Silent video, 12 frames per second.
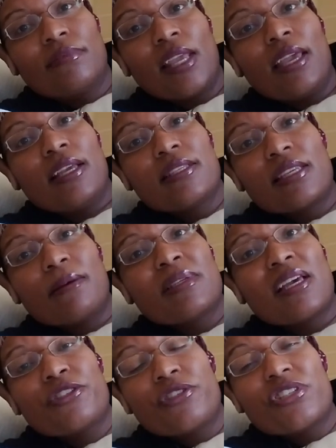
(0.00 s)
And
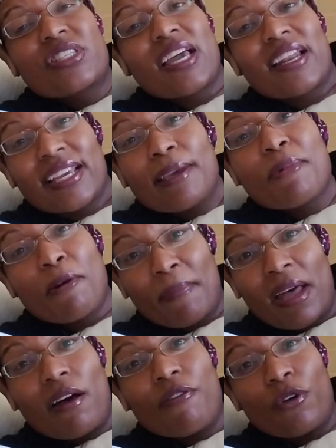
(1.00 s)
sometimes you just got to keep your
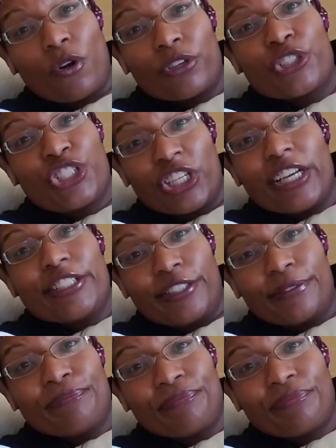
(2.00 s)
mouth shut
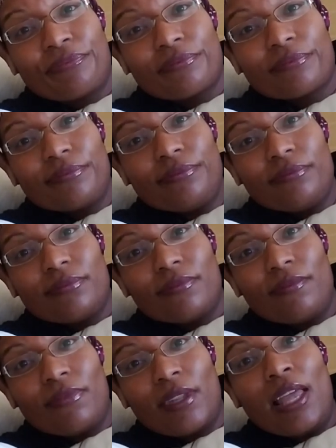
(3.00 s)

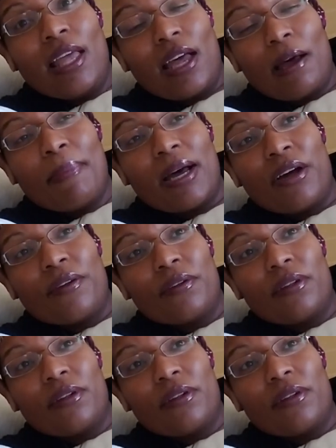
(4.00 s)
about